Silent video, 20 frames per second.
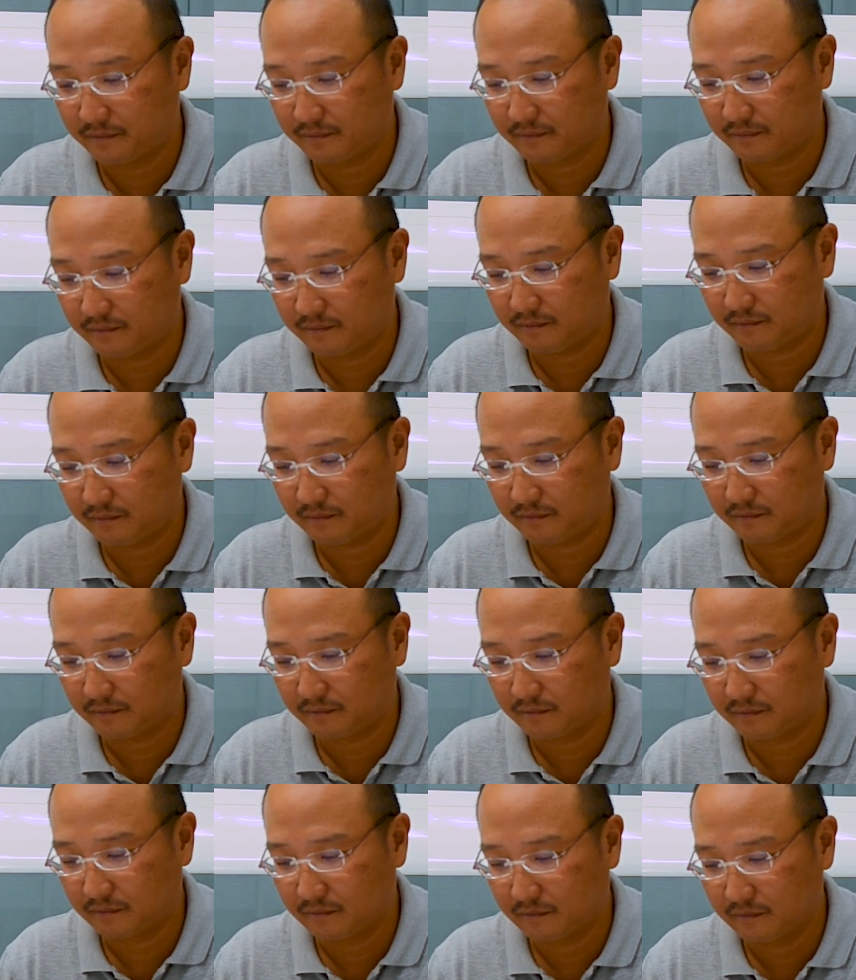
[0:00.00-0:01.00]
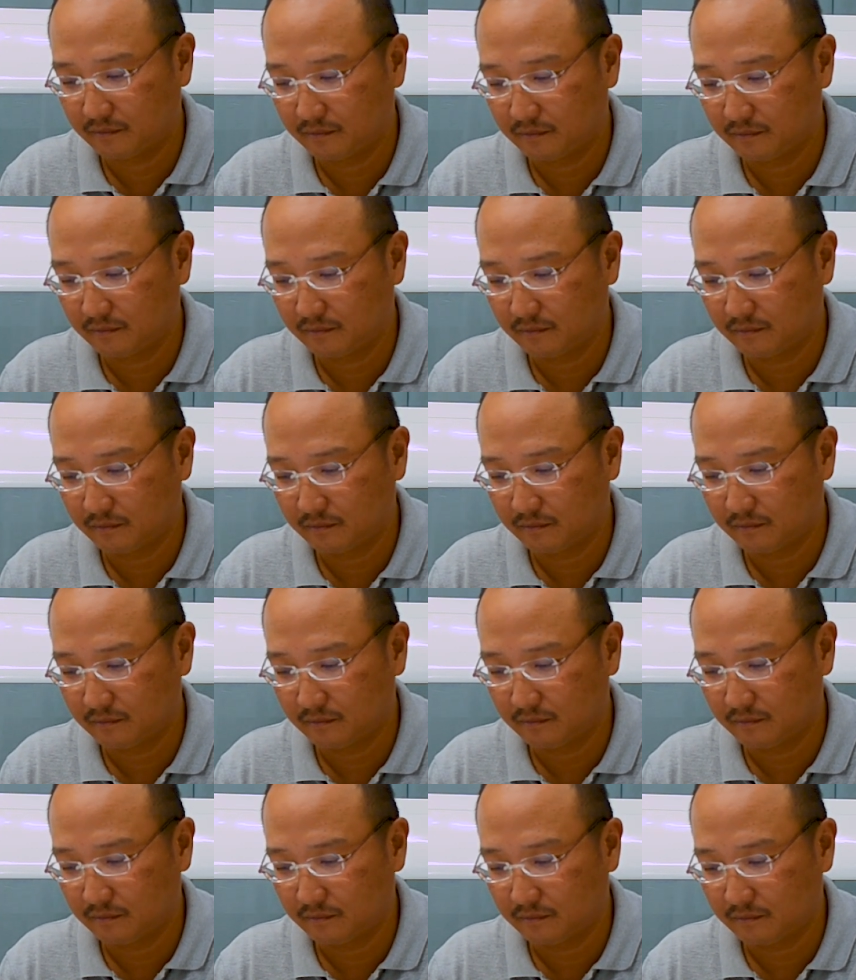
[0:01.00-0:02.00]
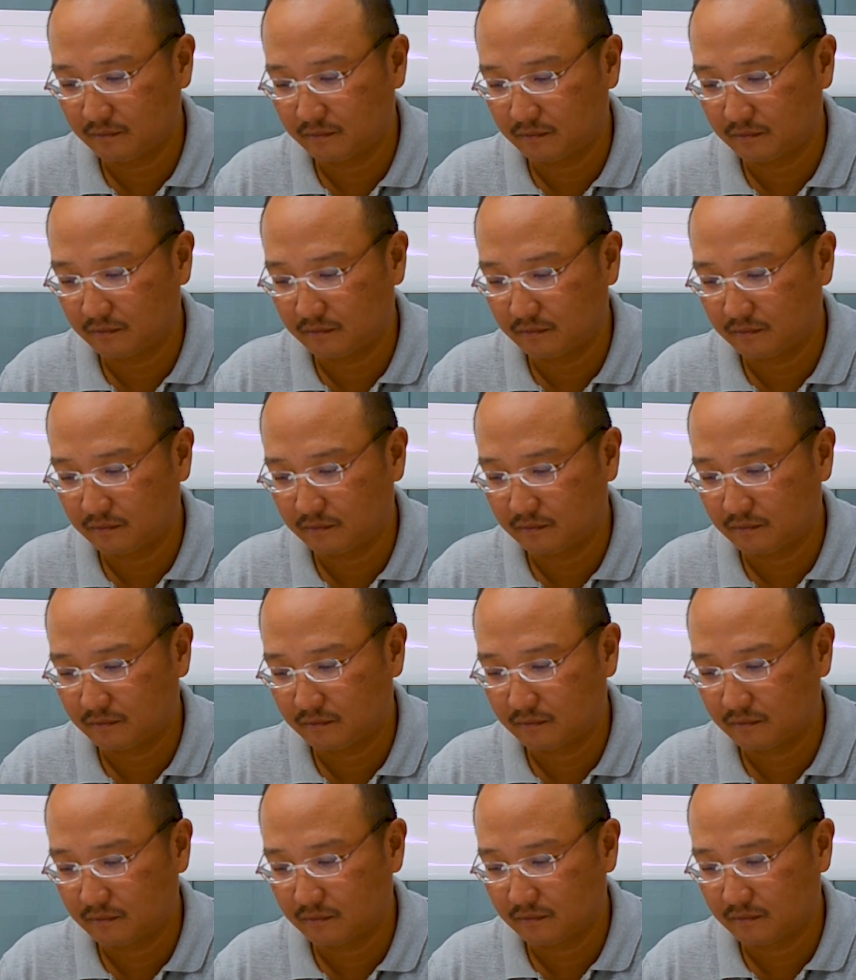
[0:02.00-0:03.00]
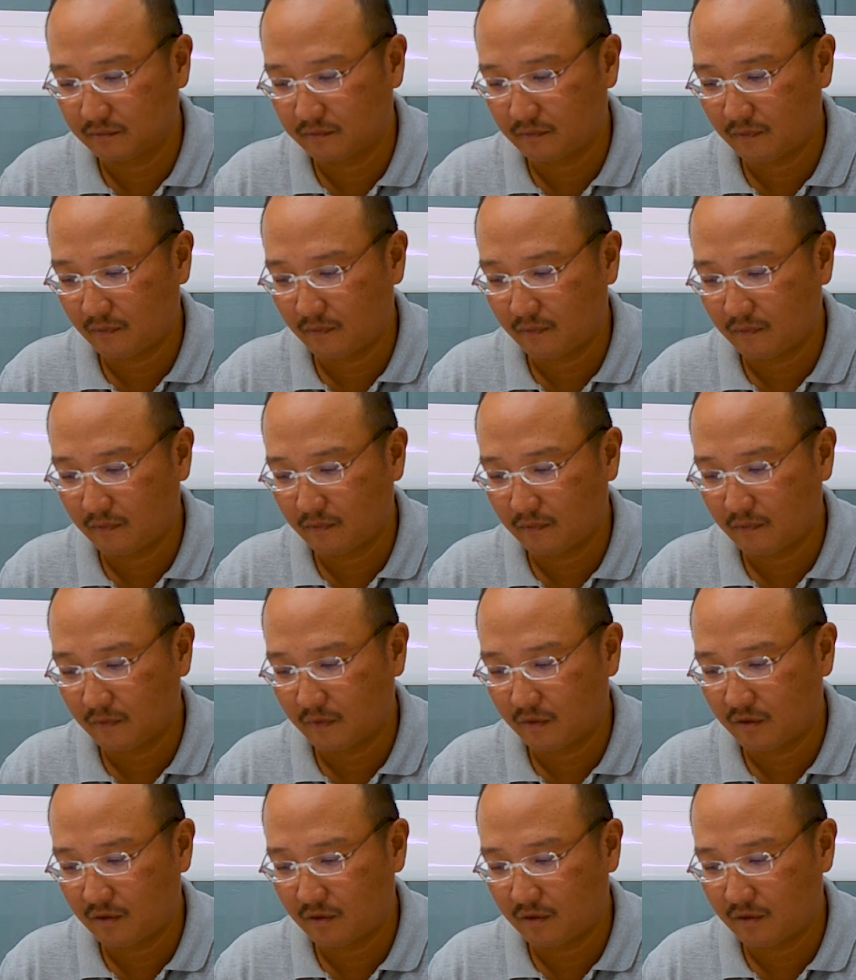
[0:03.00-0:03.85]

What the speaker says: (silence)